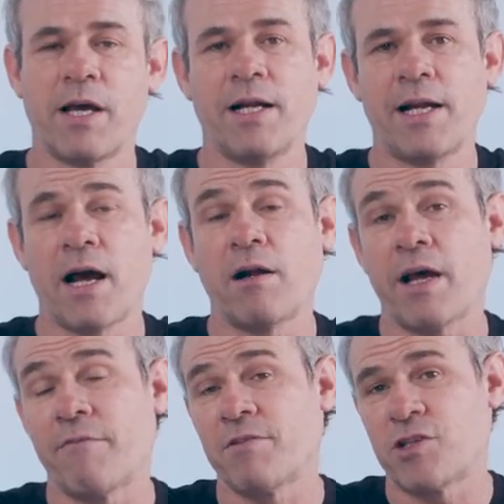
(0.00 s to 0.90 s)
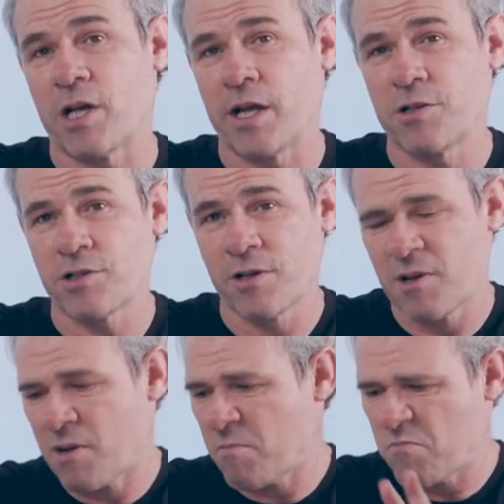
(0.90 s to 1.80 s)
the in and out haven't changed,
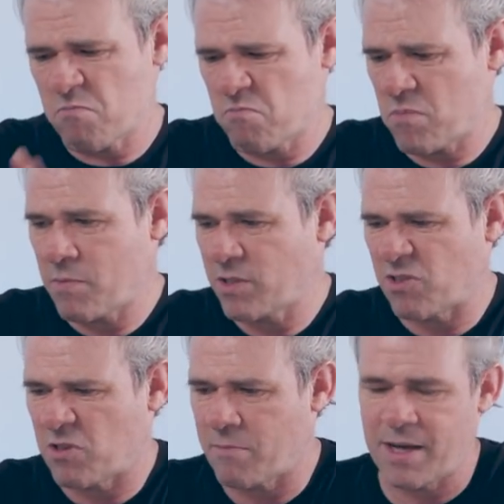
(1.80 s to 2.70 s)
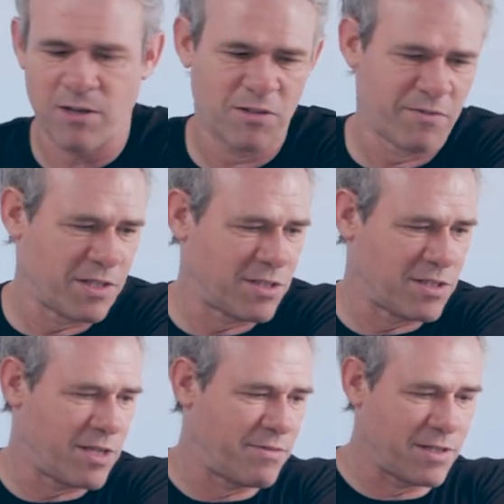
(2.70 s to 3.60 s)
mm, and we'll talk about all of this
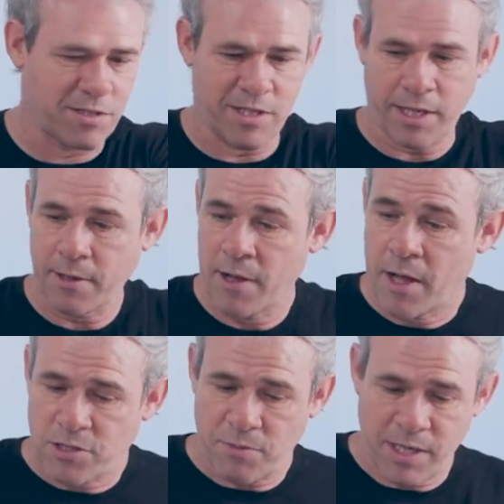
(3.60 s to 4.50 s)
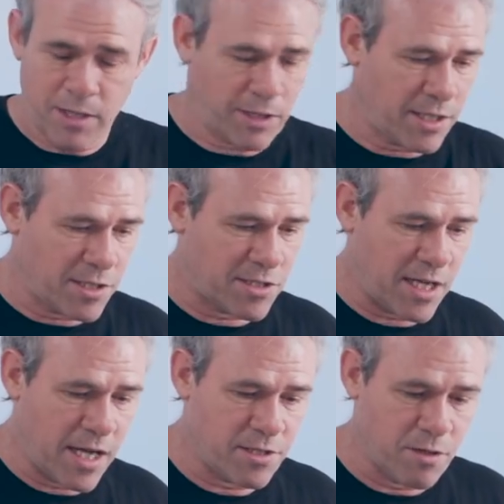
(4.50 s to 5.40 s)
in depth in a sec. So when I look at the
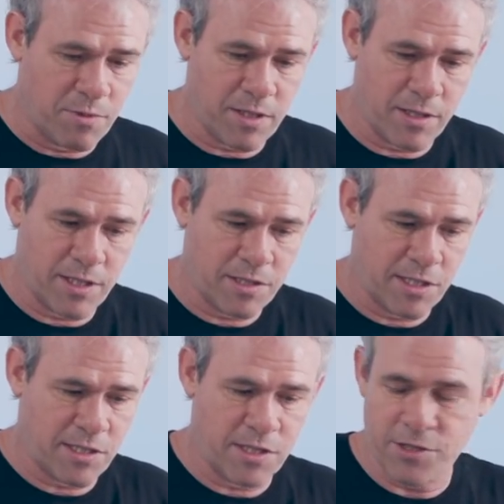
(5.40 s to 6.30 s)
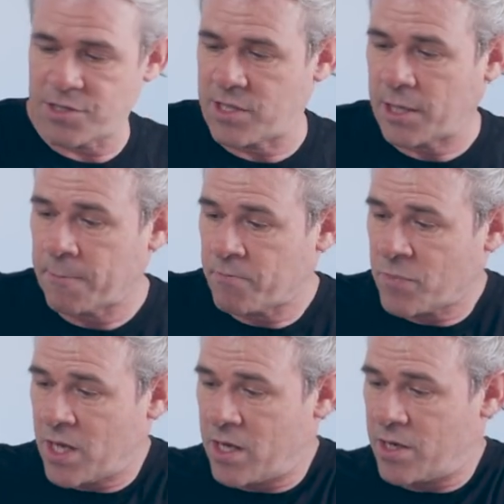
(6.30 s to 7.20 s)
size, though, one of the things that's interesting
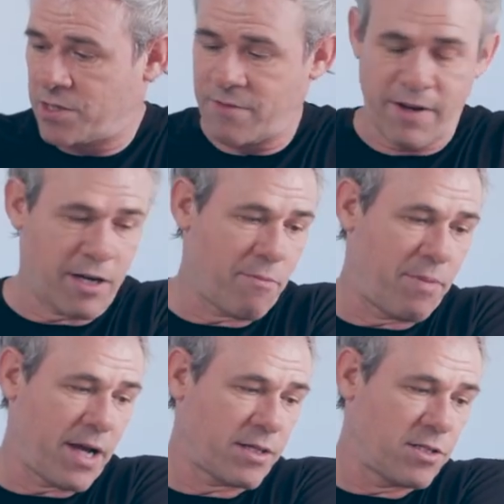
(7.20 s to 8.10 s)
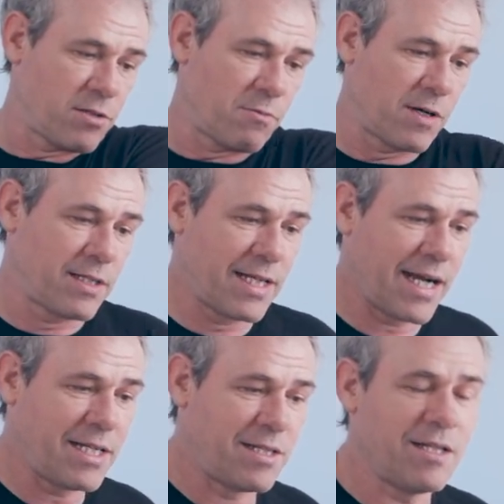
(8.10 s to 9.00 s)
is if I go back to the one that
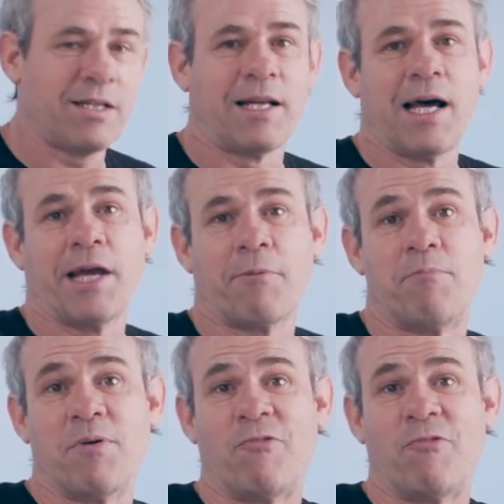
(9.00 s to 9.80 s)
I did like